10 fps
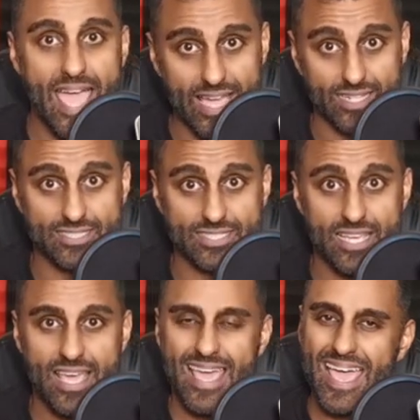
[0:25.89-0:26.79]

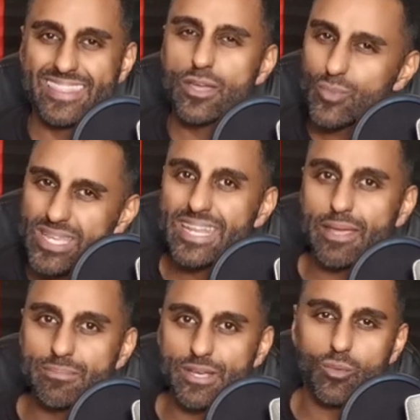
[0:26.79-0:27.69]
AX. And they
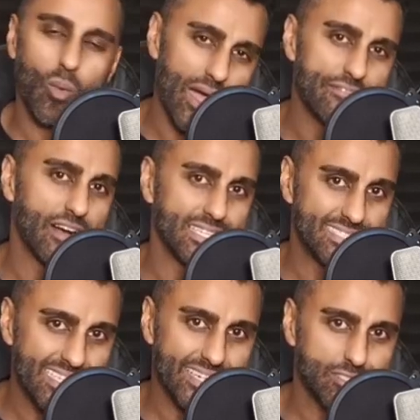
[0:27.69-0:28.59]
renamed it Wi
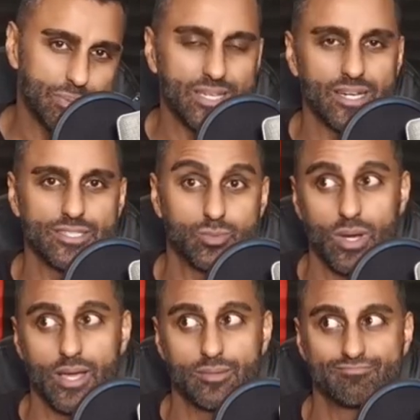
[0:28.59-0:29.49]
Fi 6
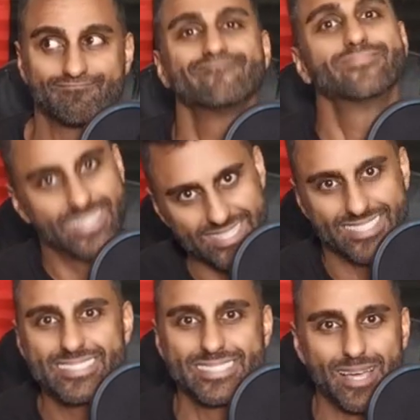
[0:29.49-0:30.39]
because, well,
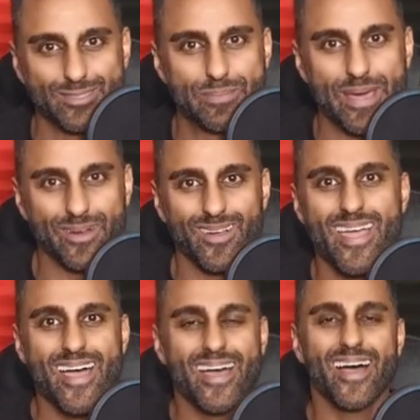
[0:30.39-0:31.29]
it just sounds better.
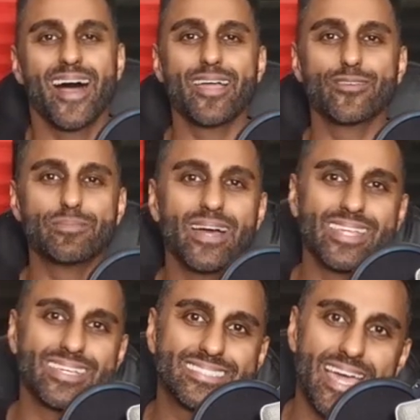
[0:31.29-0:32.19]
Hi,
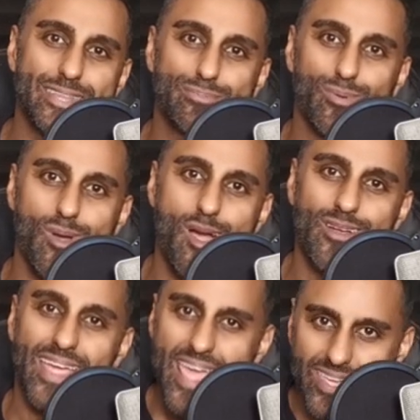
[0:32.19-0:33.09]
everybody, it's Andy
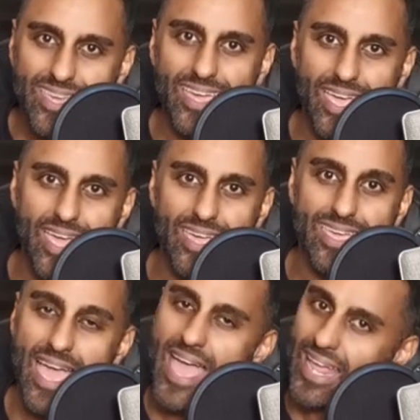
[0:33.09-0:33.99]
Barrar,
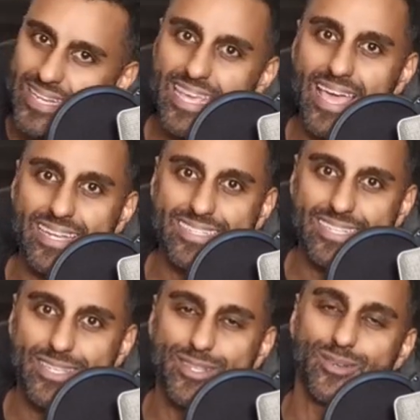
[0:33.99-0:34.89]
aka Handy
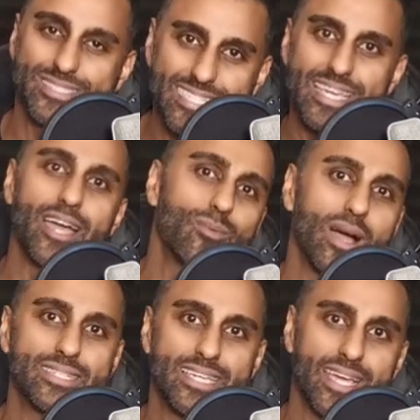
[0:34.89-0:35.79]
Andy, your
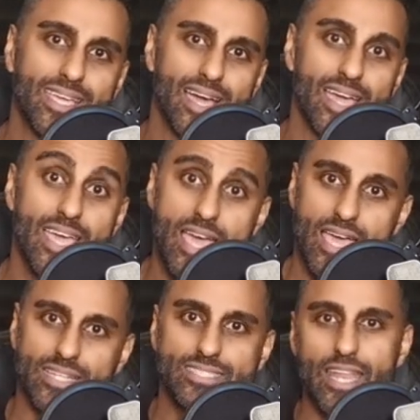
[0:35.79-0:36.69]
DIY tech guy.
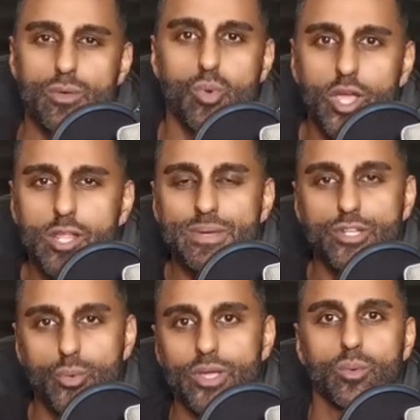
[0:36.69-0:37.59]
And today we're going to
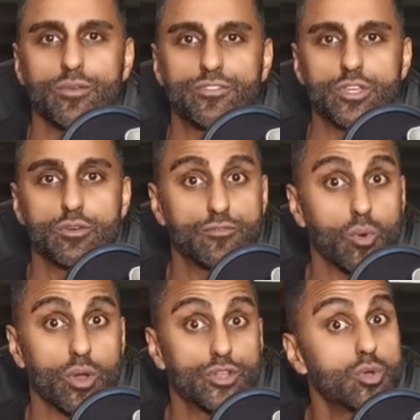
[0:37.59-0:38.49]
be doing a review
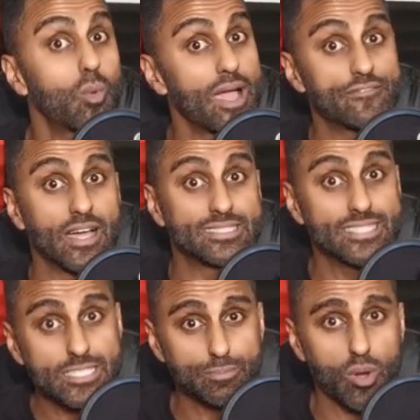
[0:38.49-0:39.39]
for a new Wi Fi
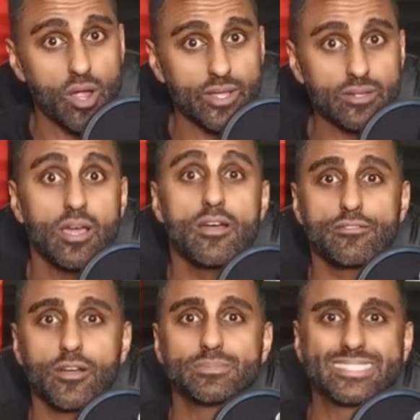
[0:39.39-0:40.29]
6 product
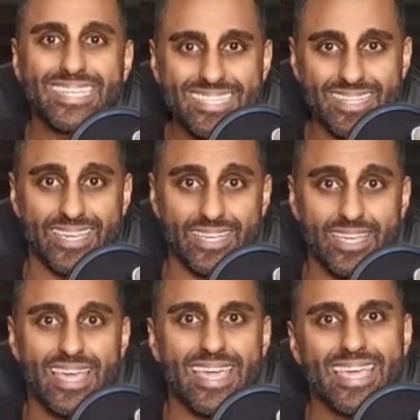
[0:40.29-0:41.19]
from D Link.